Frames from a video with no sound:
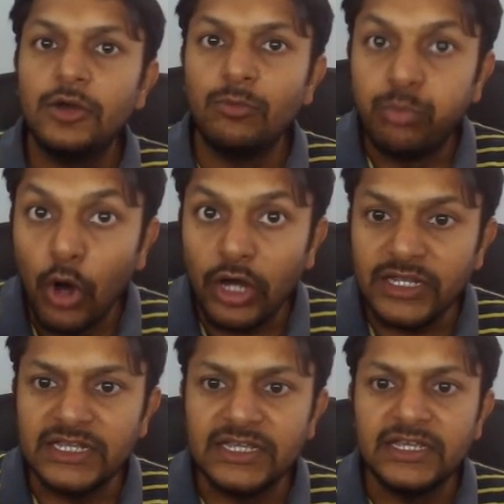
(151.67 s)

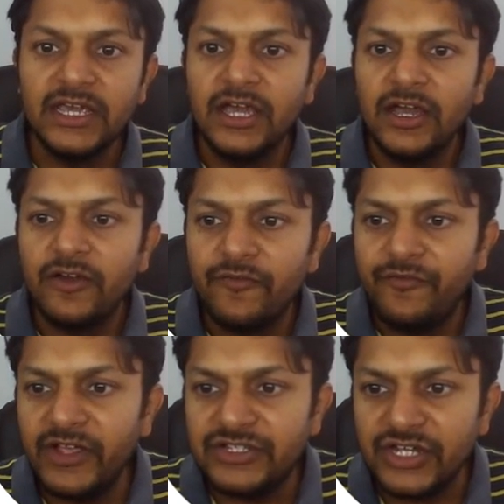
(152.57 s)
body
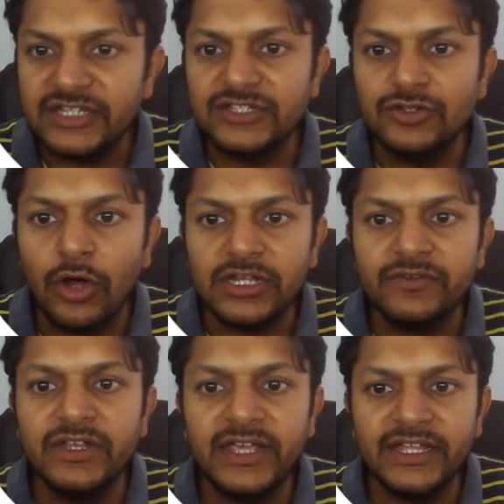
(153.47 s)
which is not
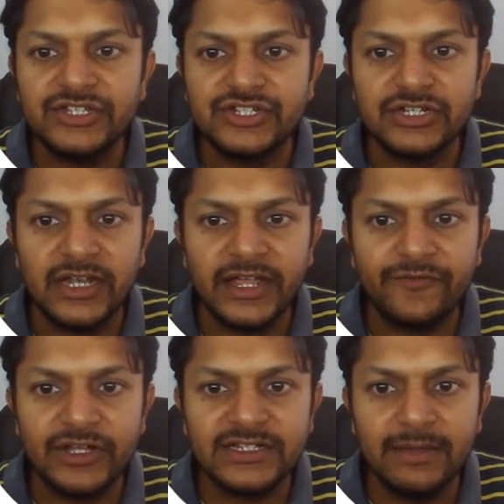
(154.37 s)
even hinged. Like
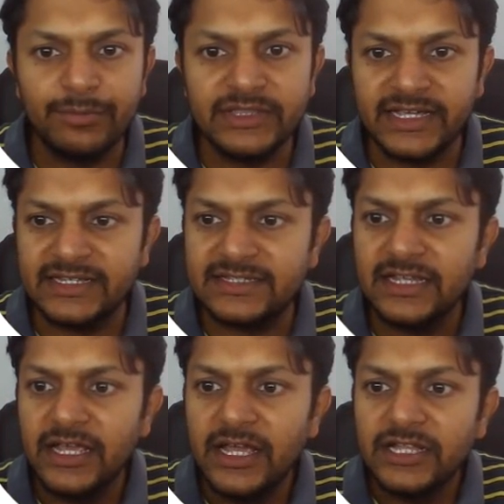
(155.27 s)
for example,
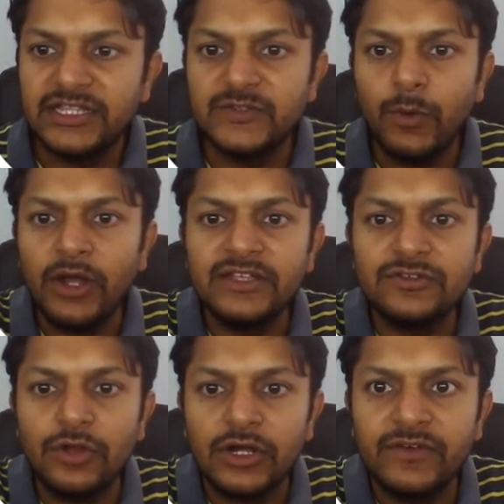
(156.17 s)
this body
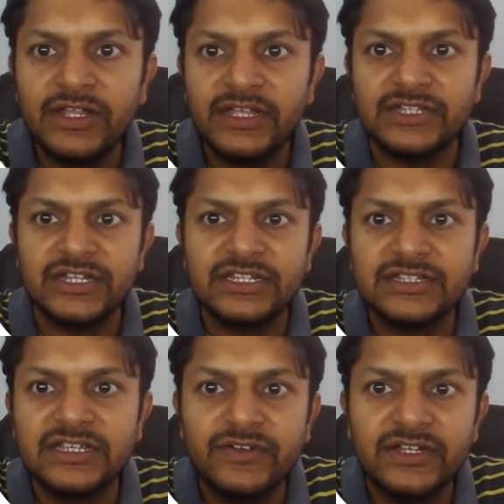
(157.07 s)
is not even hinged. It
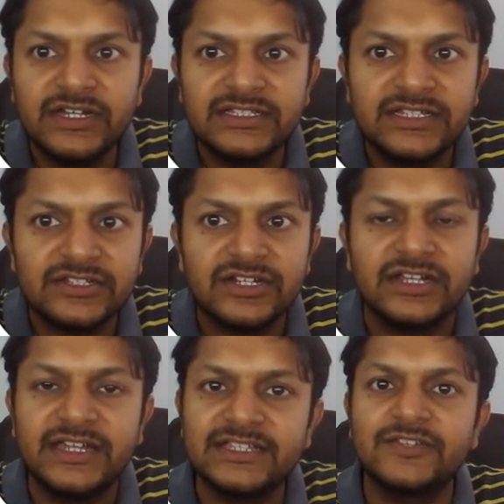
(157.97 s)
is given, it is just a
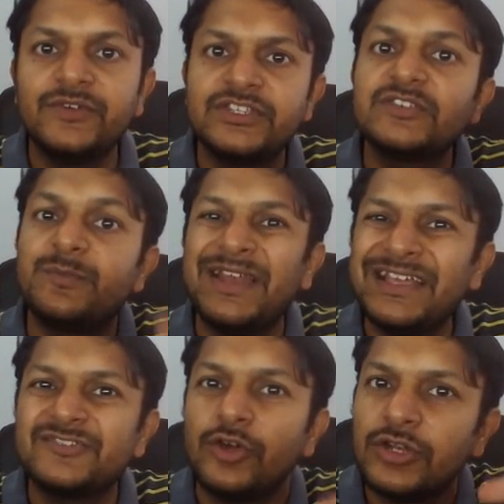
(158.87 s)
disc which is
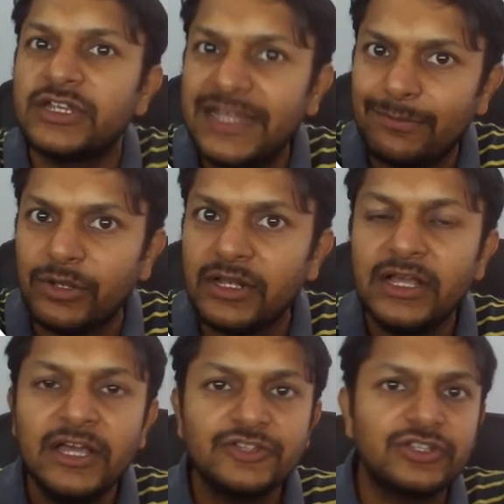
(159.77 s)
placed on a table.
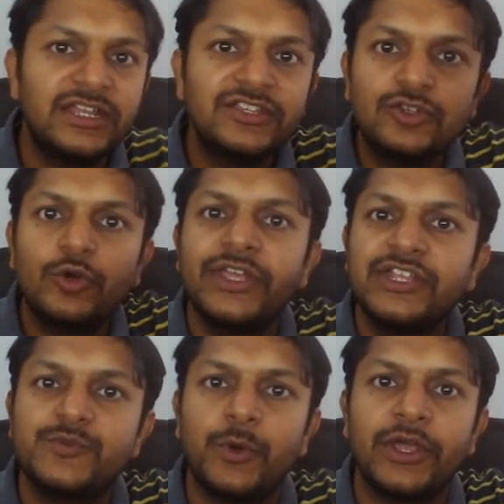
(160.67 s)
So there is no
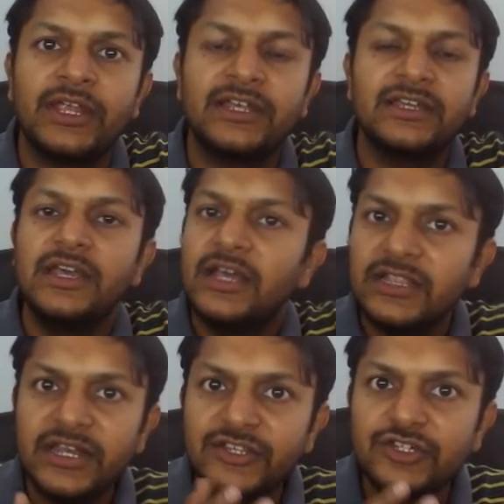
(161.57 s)
hinge point,
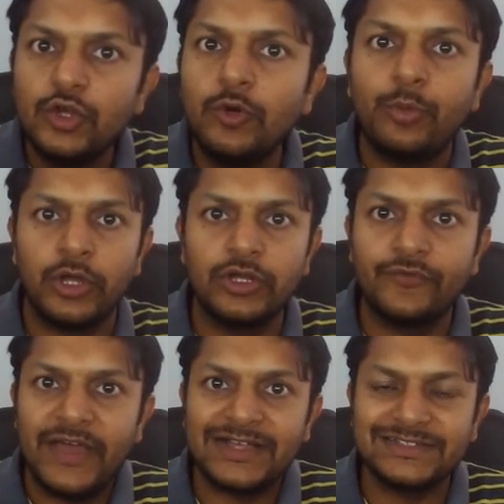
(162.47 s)
there is no point
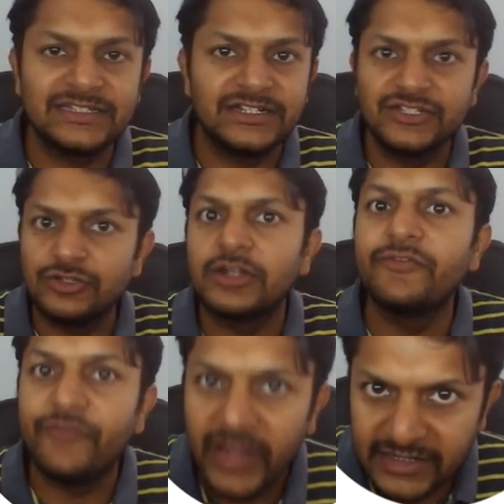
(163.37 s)
of axis, it is not
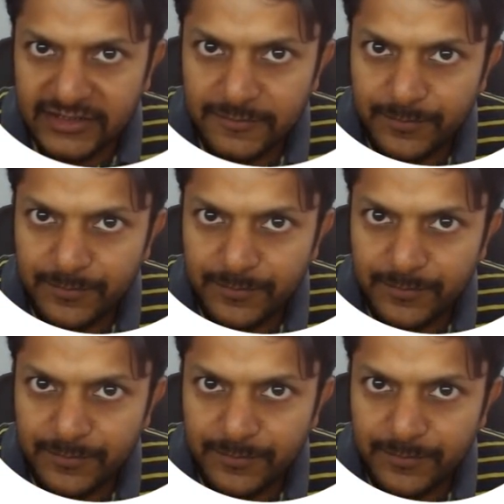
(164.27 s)
defined.